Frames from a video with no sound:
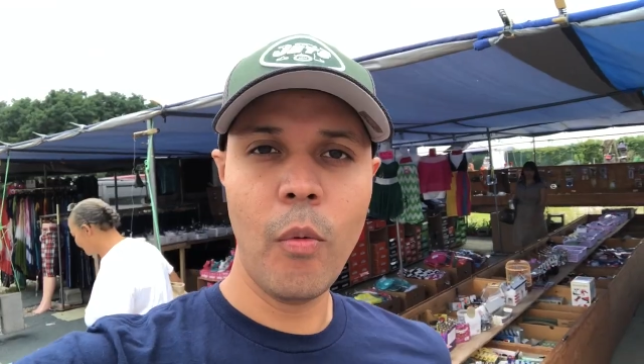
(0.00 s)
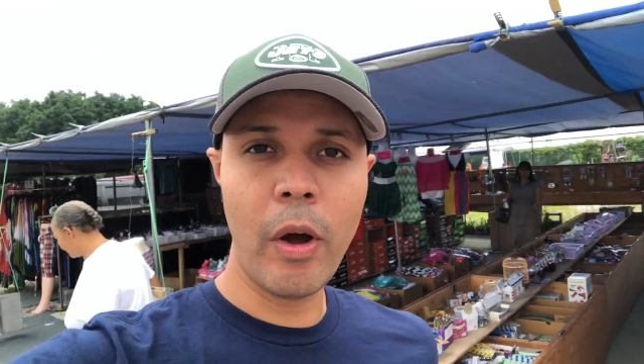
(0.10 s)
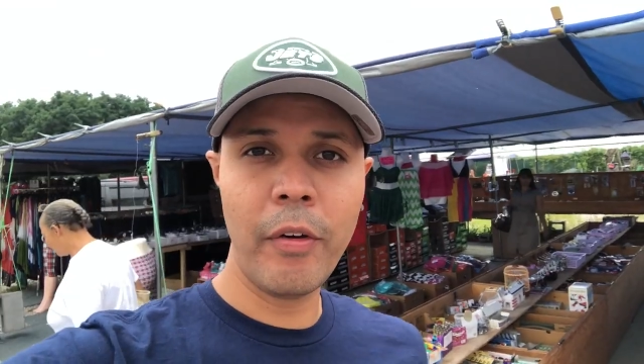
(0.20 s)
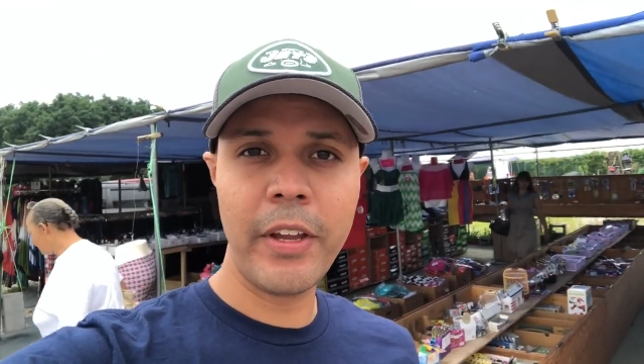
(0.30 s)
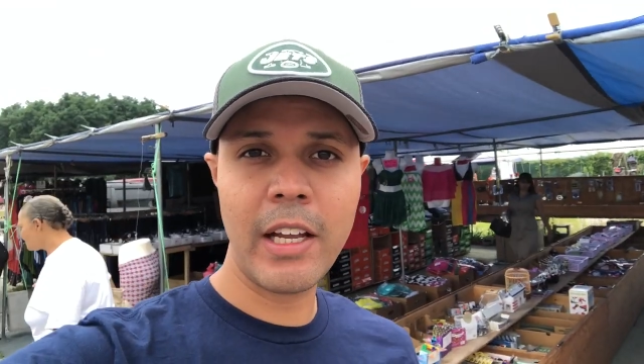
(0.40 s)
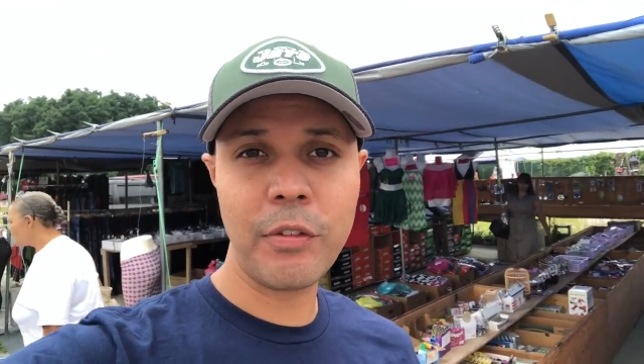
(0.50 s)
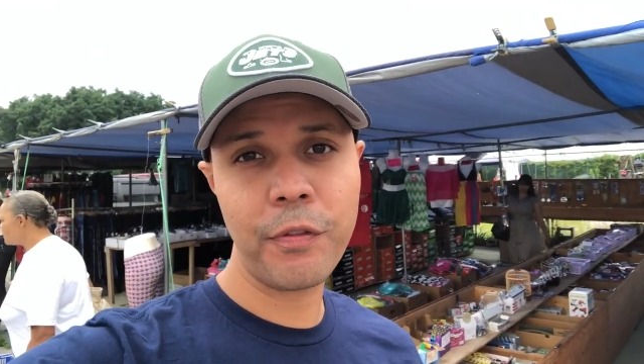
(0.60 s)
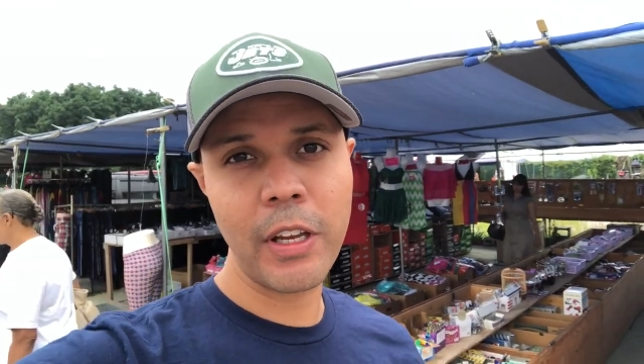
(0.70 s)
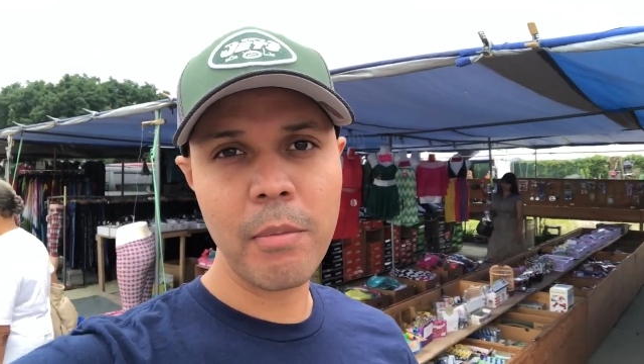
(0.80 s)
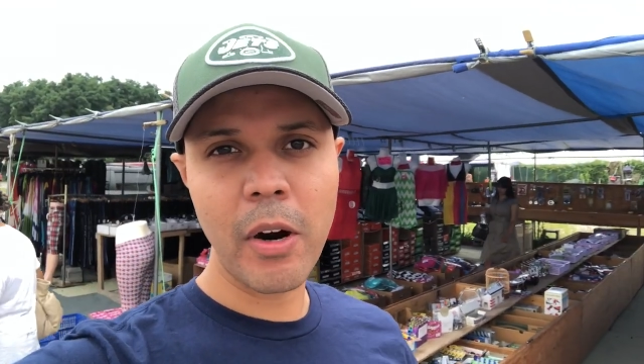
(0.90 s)
Well, here at the
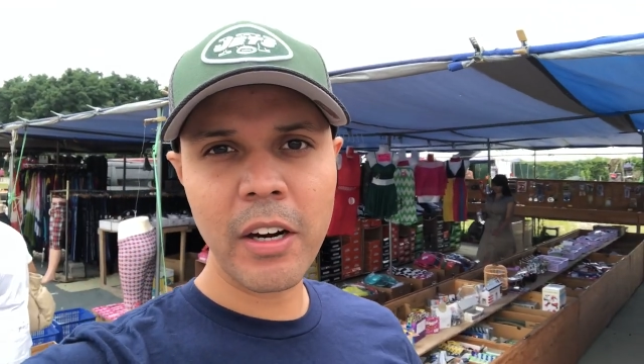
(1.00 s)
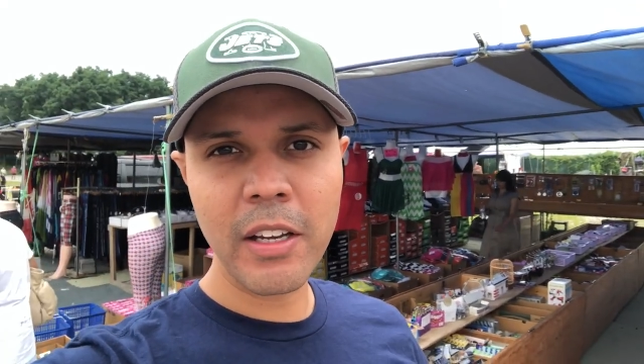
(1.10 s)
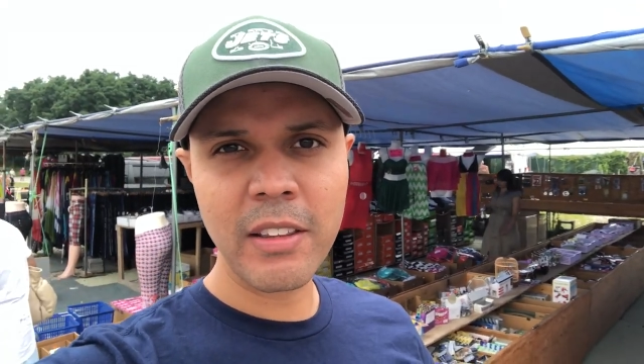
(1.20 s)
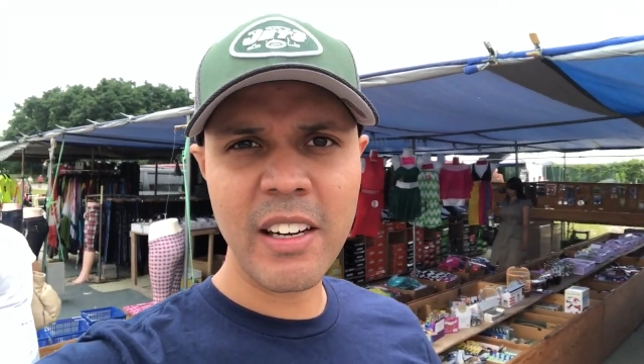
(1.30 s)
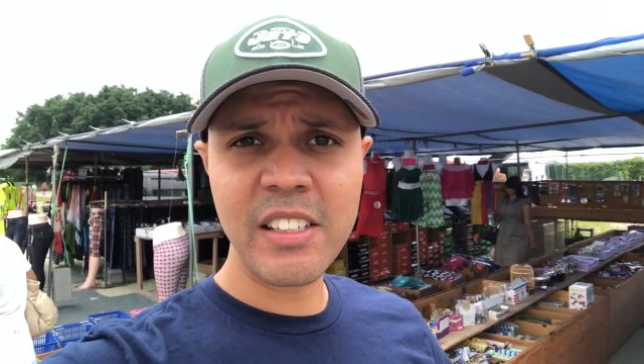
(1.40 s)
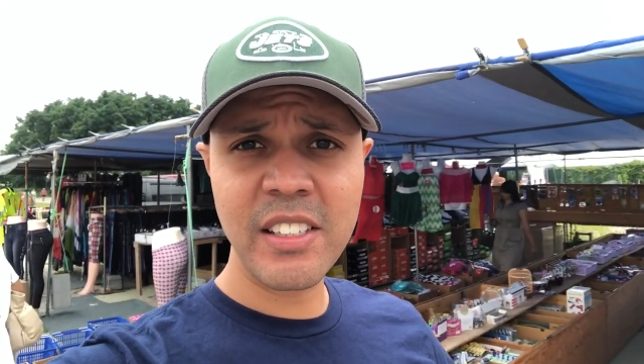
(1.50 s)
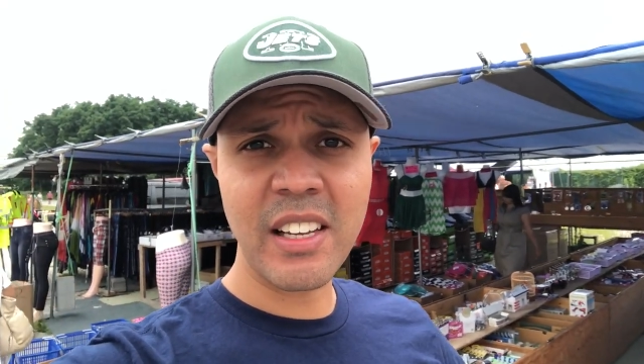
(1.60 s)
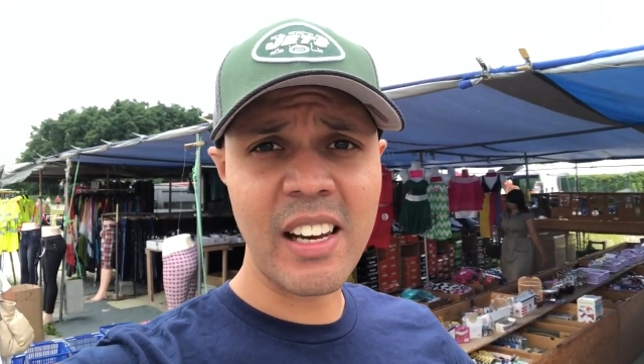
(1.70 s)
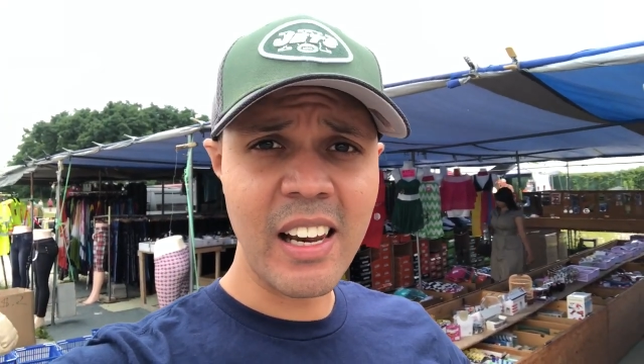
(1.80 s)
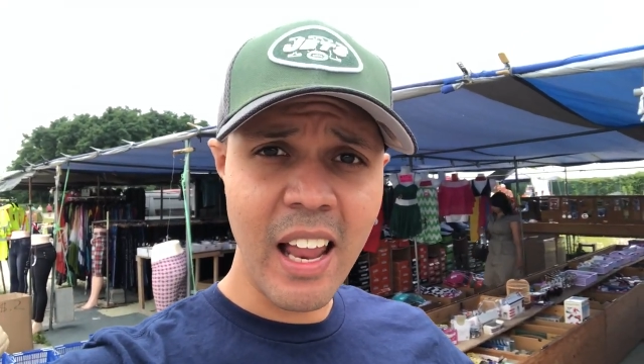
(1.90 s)
flea market, there's
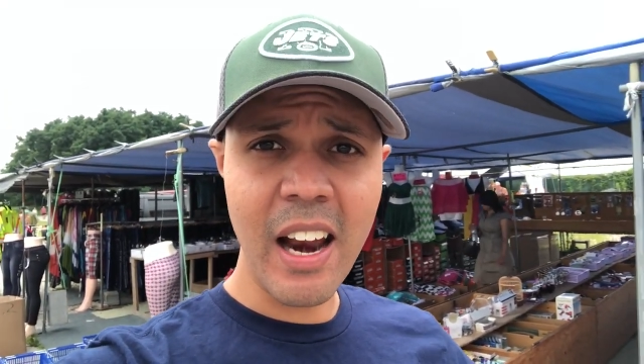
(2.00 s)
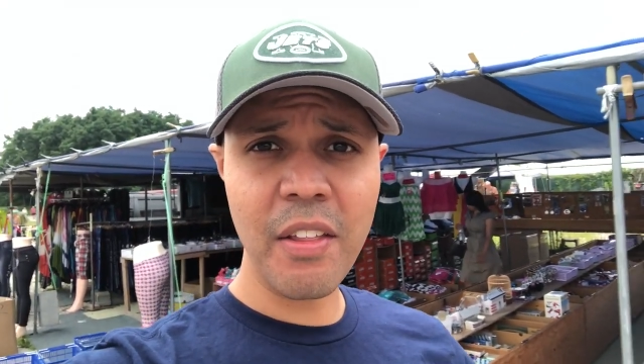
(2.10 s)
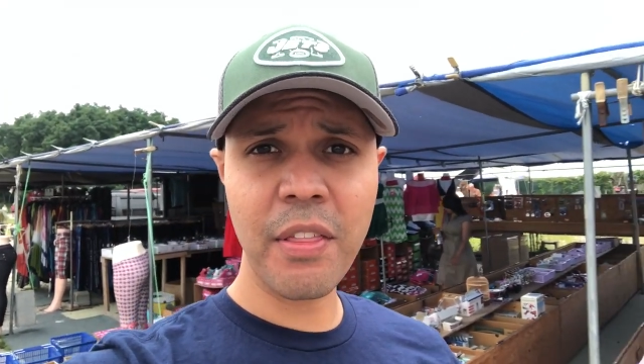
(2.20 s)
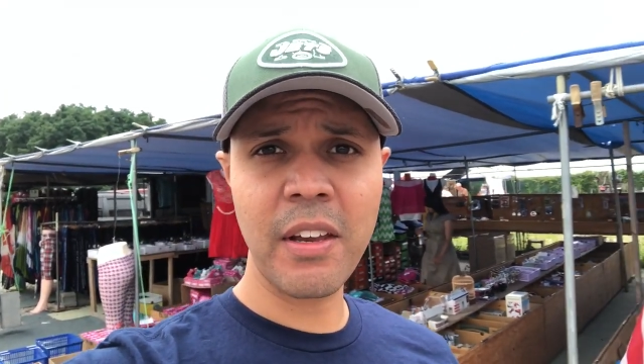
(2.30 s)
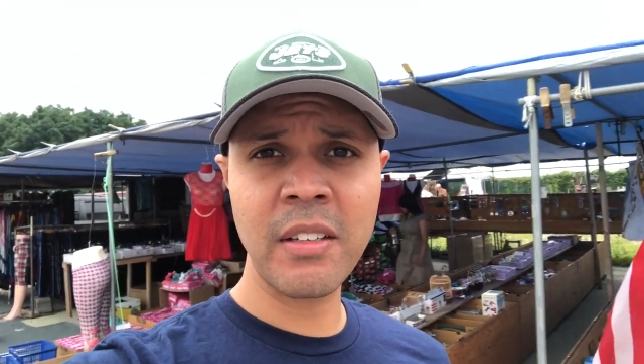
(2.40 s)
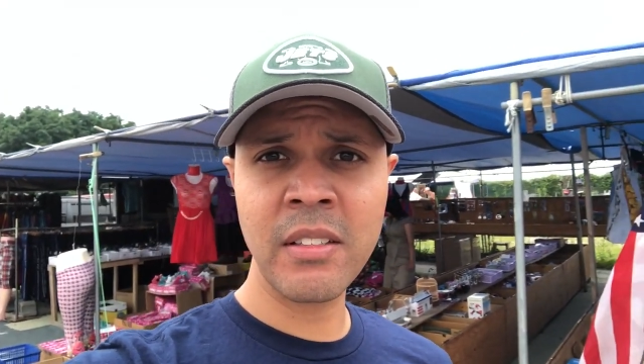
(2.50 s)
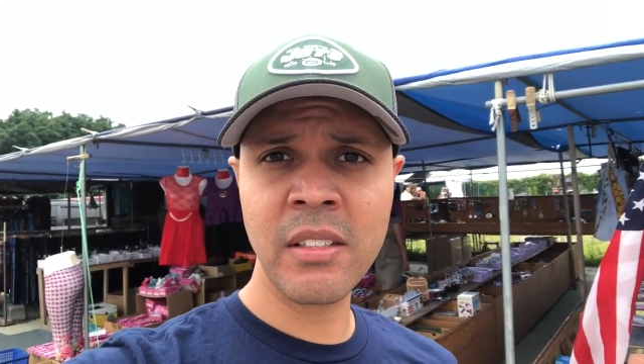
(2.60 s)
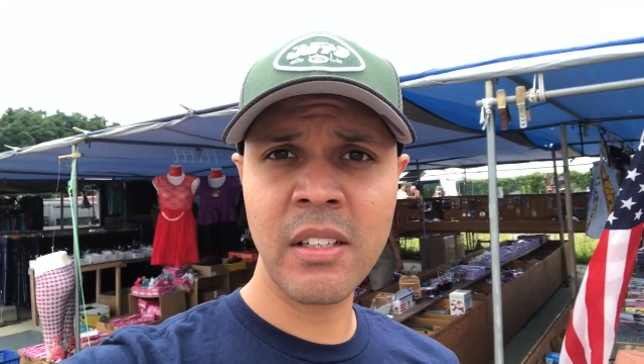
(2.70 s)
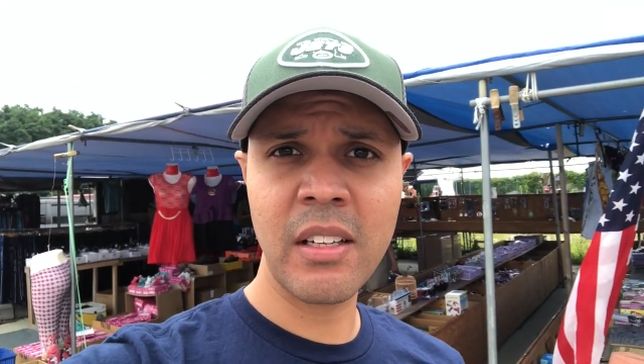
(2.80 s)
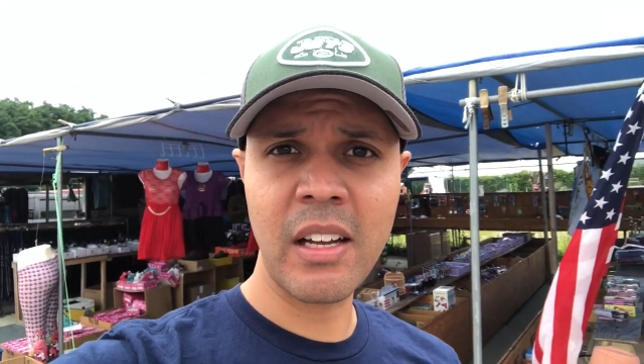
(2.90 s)
a lot of
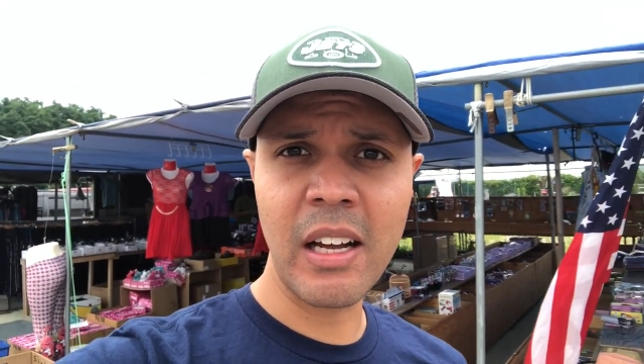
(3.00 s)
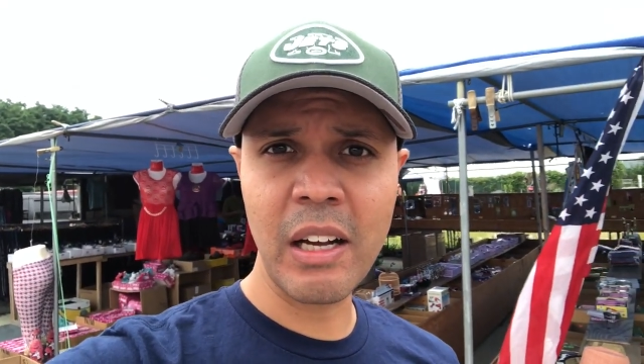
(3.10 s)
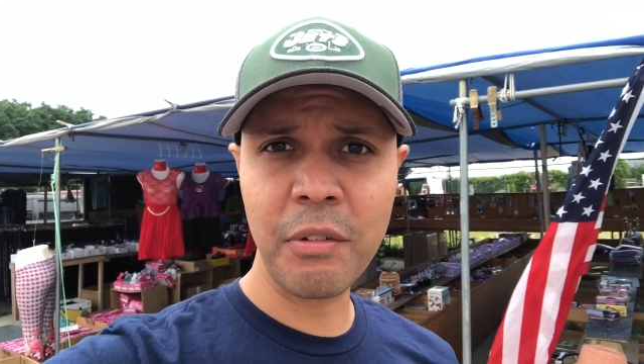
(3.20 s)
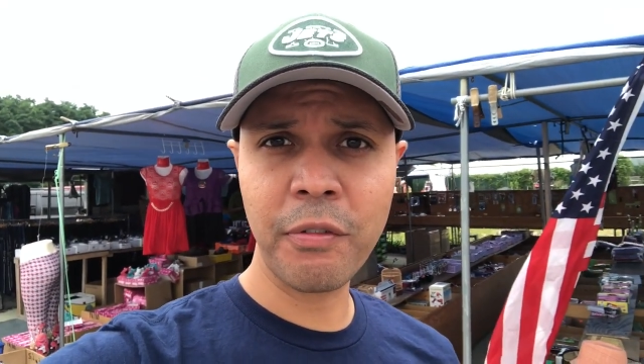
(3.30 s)
things uh,